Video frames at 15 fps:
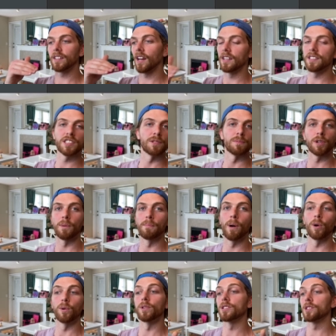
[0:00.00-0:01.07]
custom
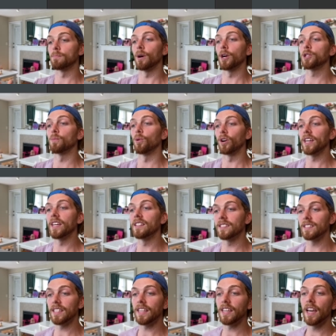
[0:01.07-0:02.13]
components much more
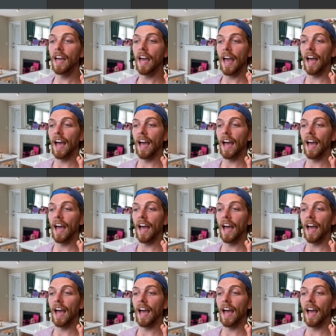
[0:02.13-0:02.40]
easily,